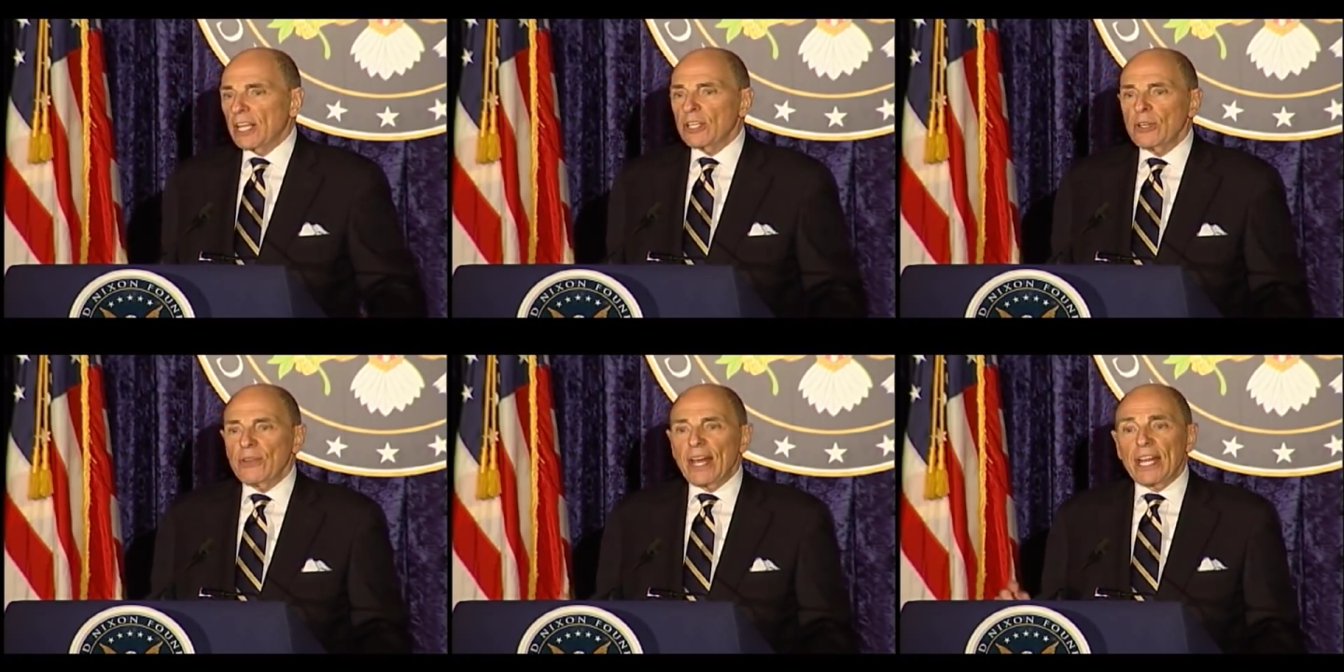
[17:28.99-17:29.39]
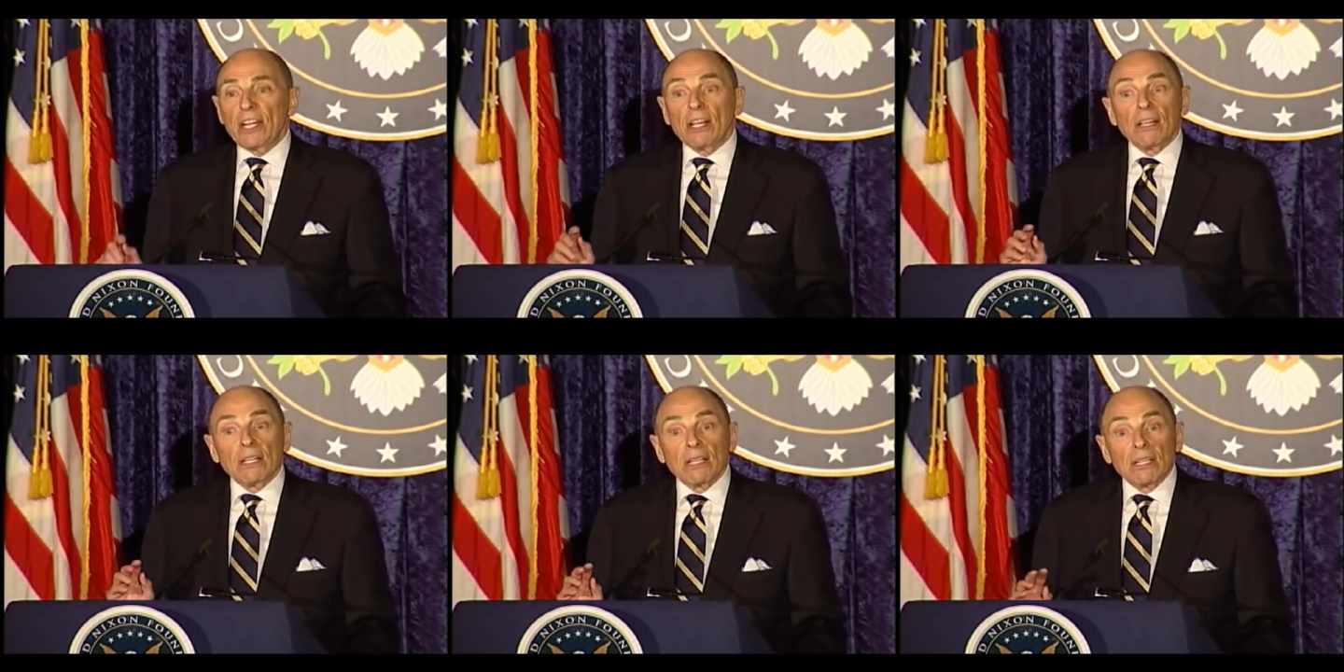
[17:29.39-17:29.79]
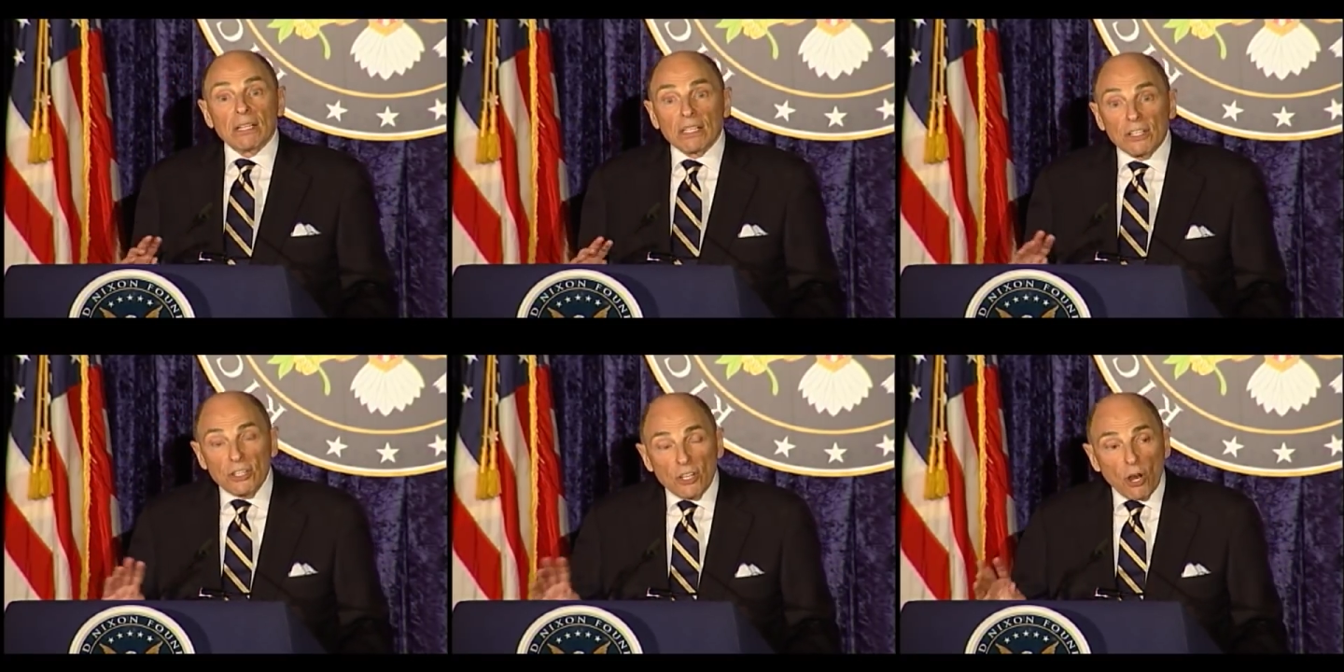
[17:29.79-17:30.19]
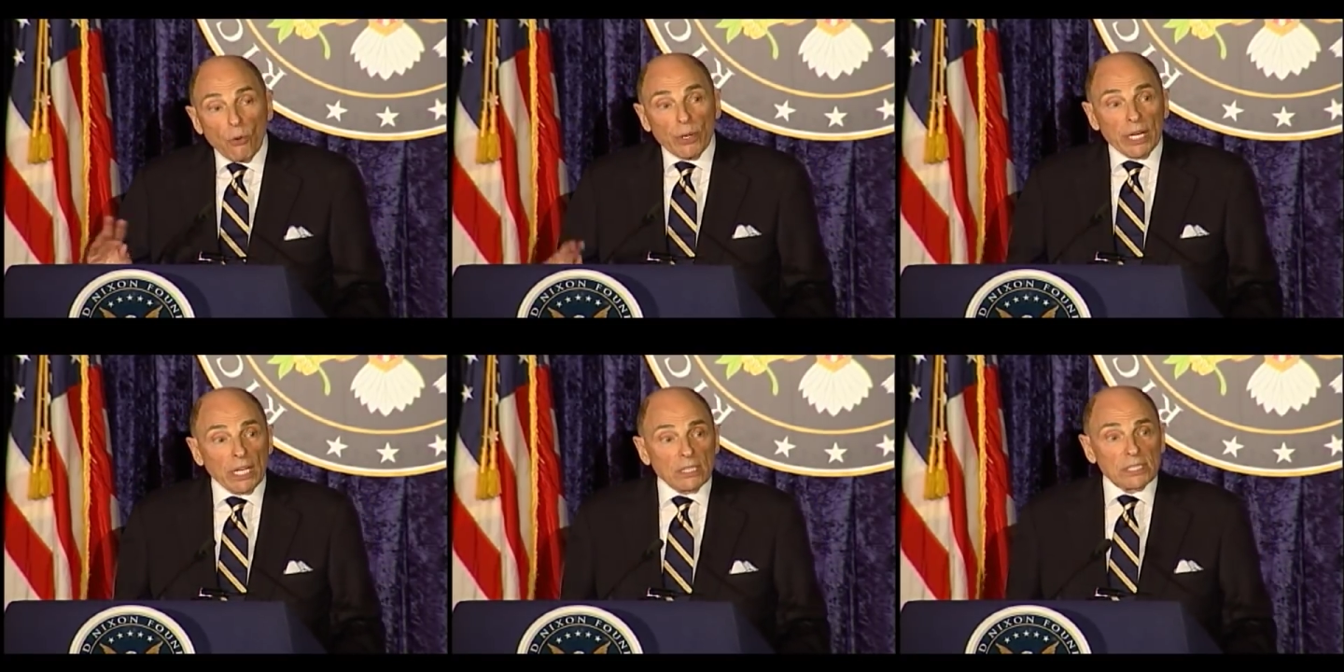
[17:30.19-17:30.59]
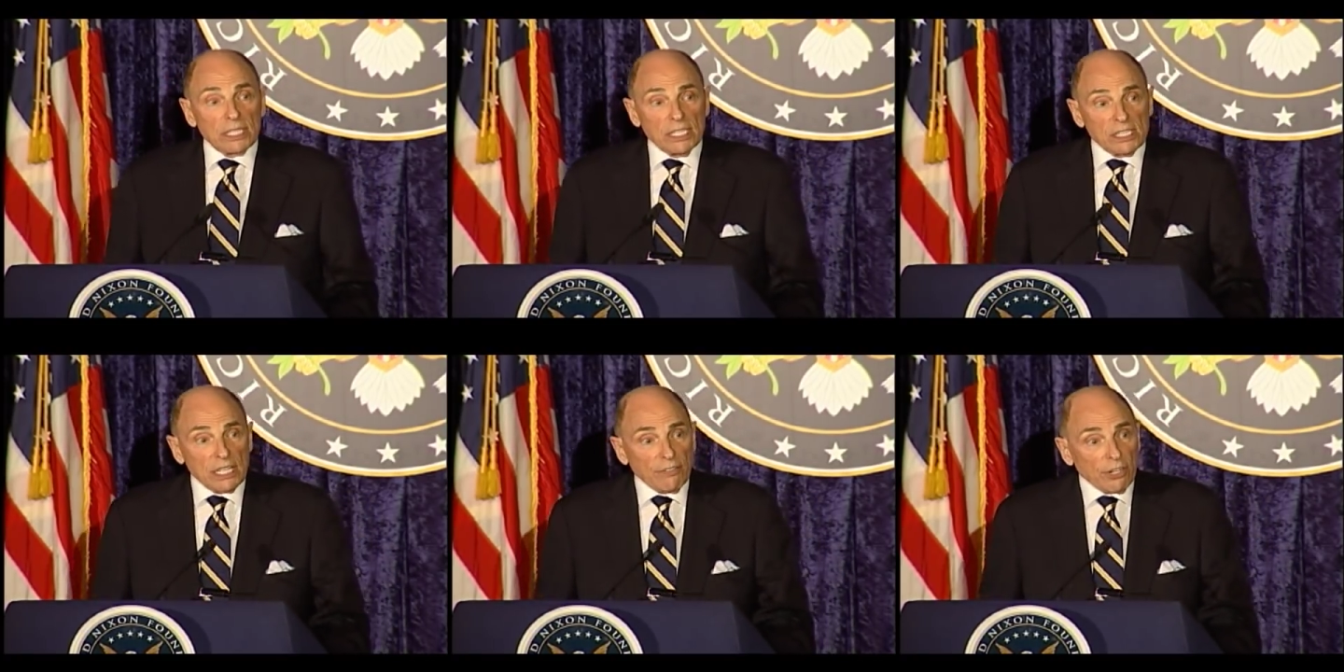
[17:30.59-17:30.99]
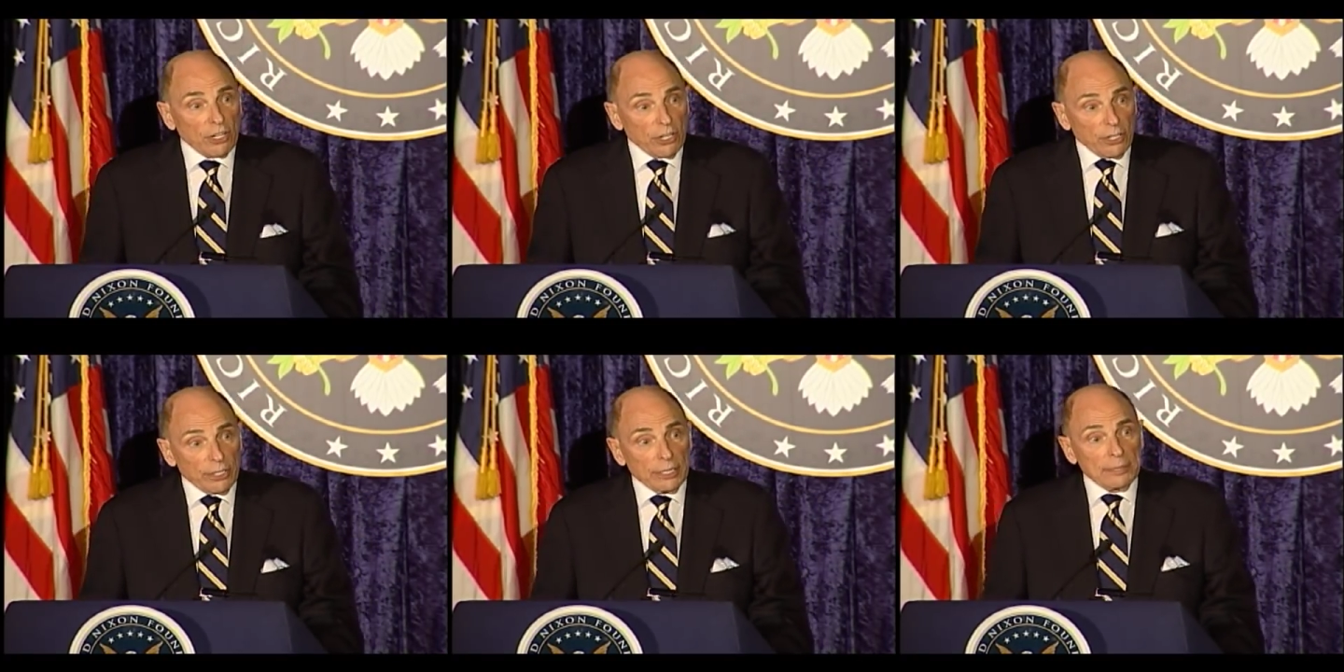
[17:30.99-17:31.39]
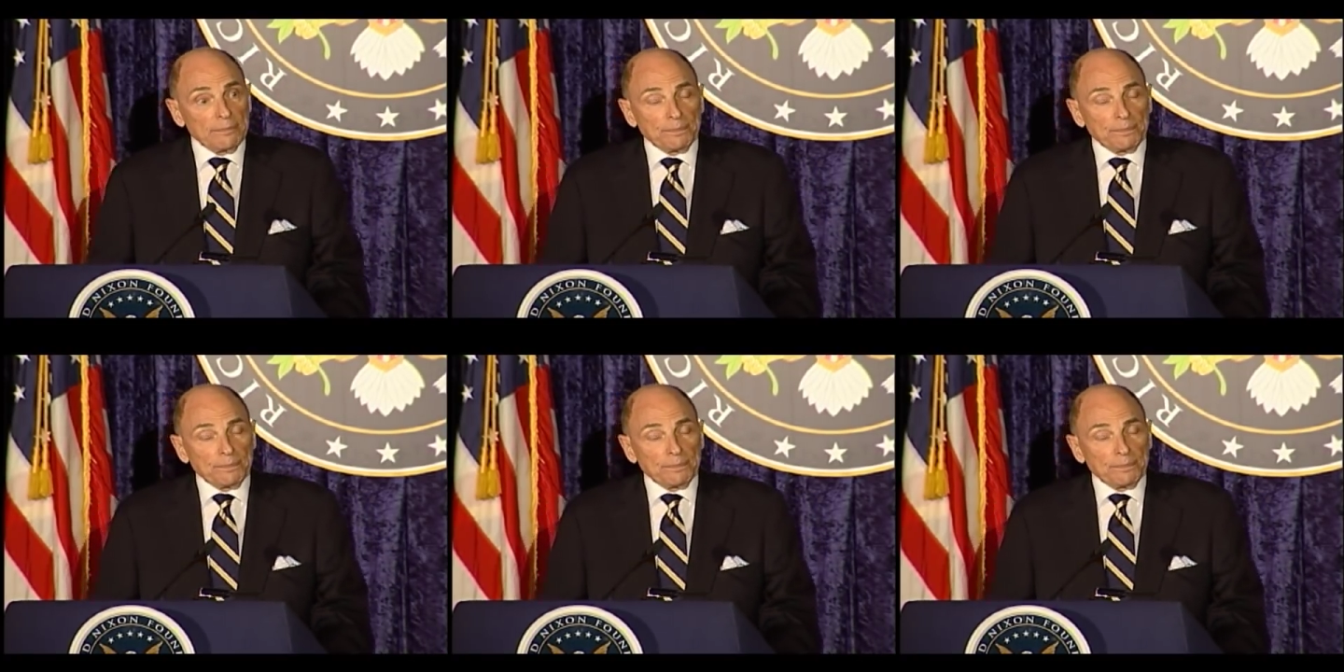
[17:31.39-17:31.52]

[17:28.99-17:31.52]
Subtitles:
you that no one else has ever heard.